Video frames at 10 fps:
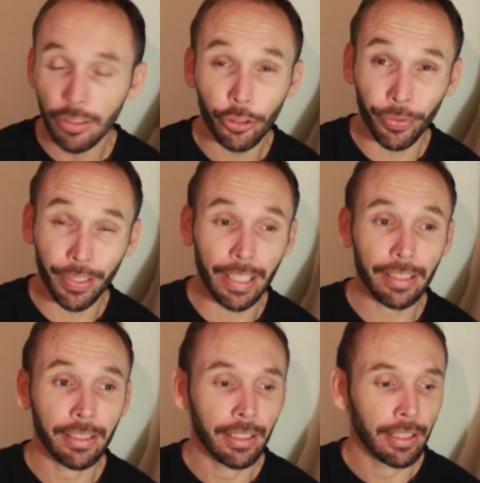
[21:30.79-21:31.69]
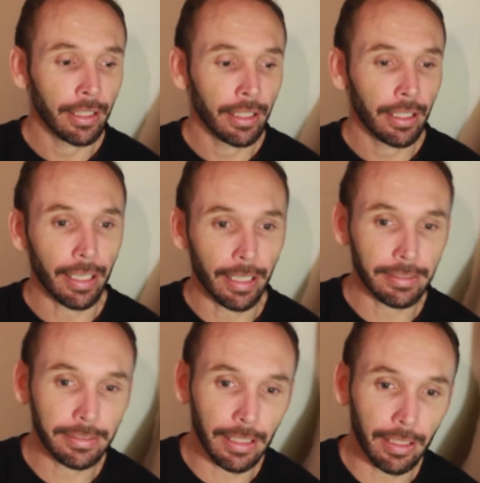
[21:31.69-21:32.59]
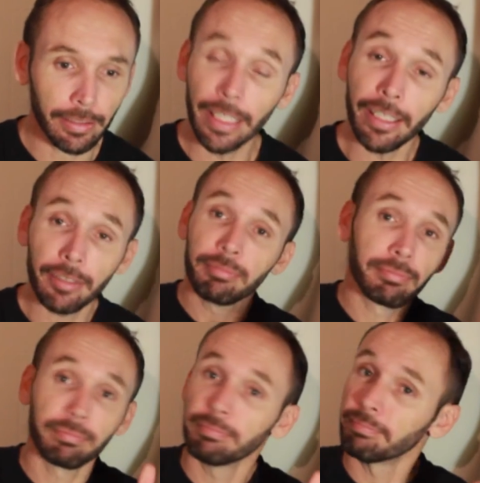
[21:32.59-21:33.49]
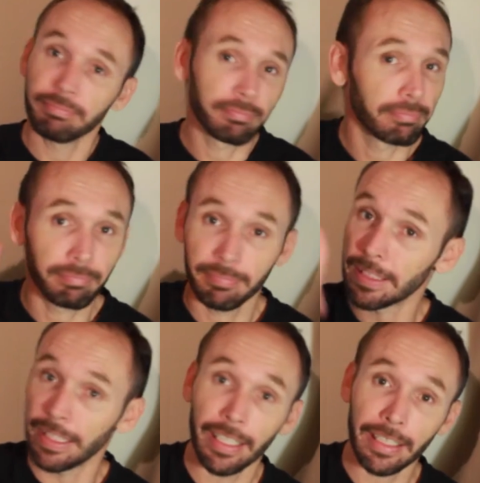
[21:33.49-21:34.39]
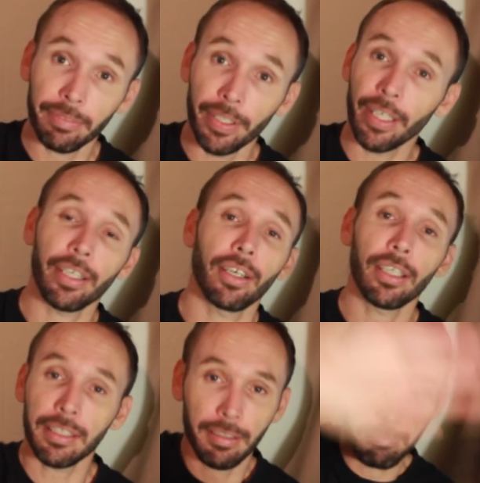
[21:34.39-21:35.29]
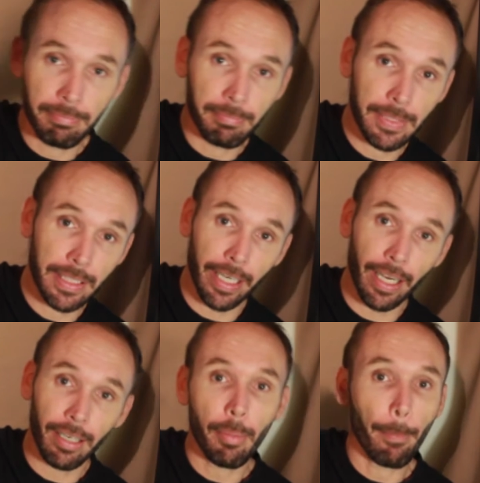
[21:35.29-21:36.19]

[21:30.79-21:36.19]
to do that. And yeah, see you next video, guys. See ya.